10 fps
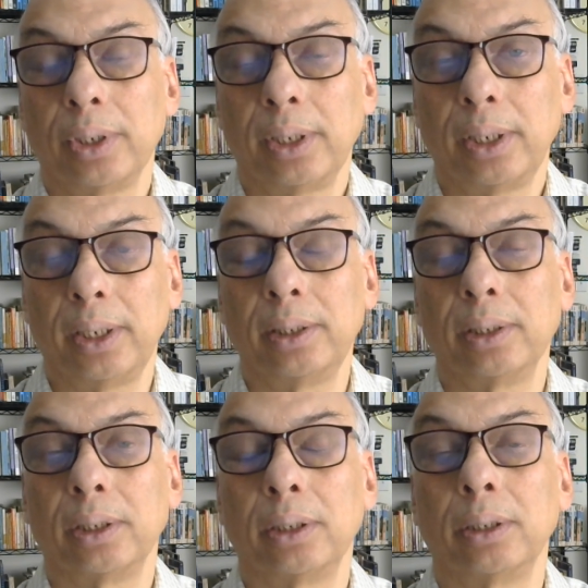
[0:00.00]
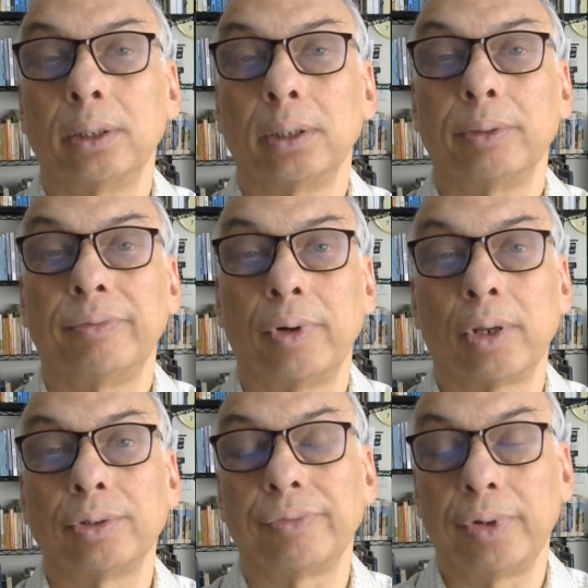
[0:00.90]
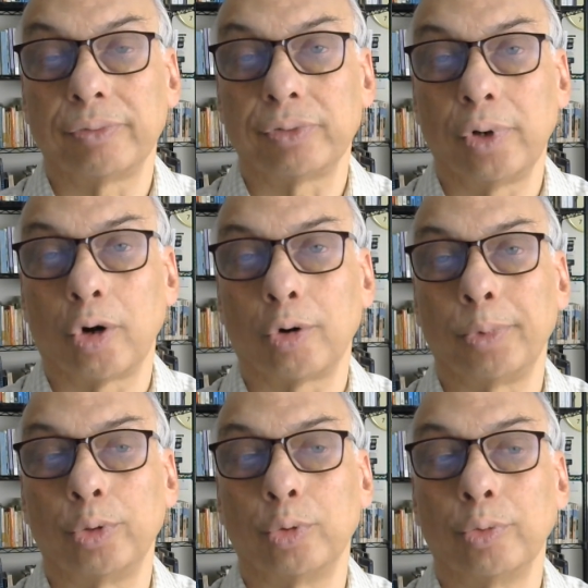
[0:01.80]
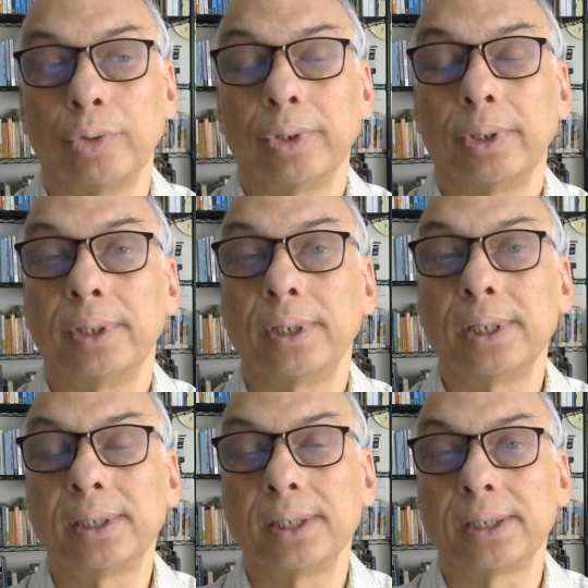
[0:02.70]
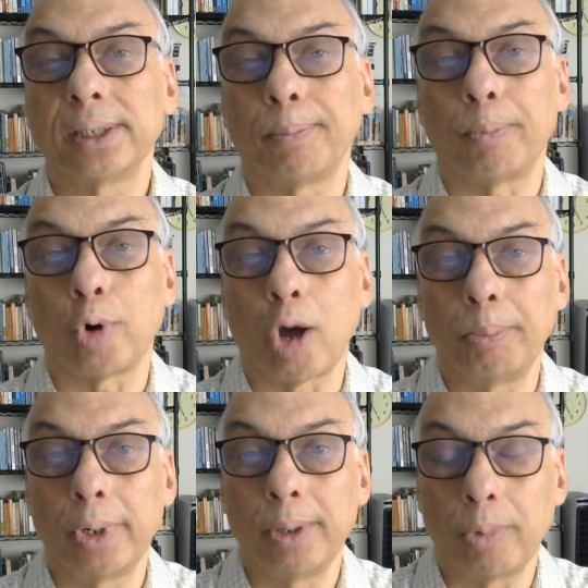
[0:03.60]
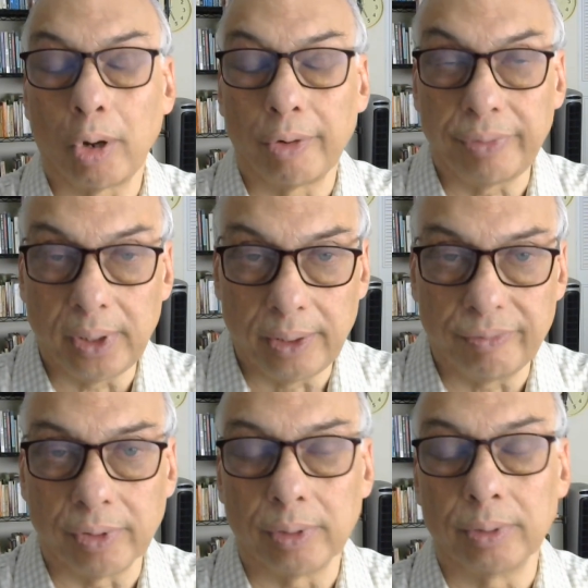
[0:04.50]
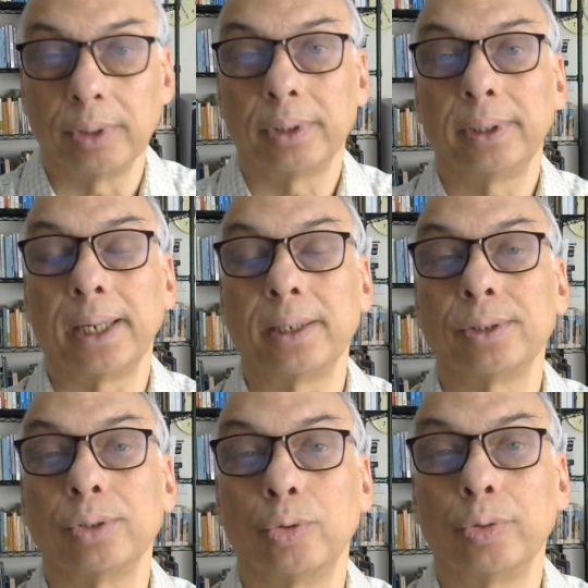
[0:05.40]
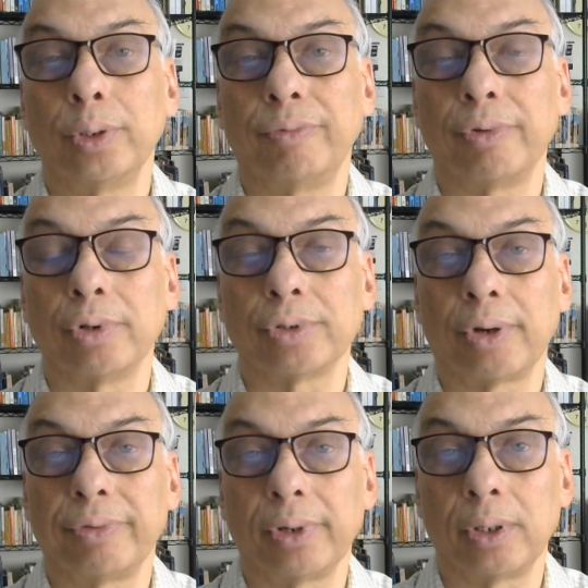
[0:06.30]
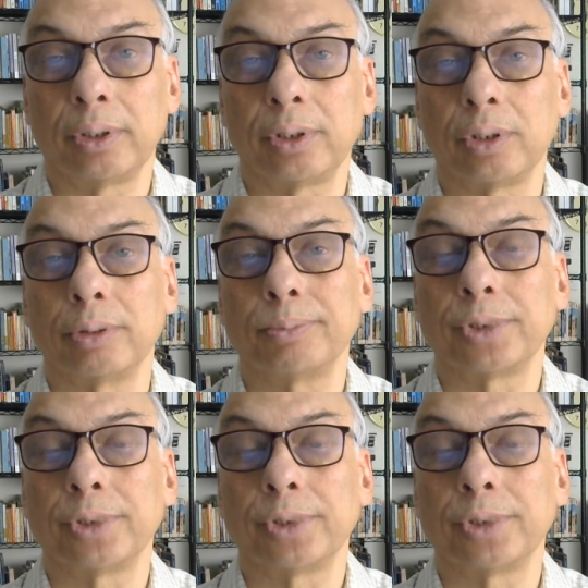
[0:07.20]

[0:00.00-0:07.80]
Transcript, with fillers: in the philosophy of Sri Aurobindo. This is the problem of evil that is known in philosophical terms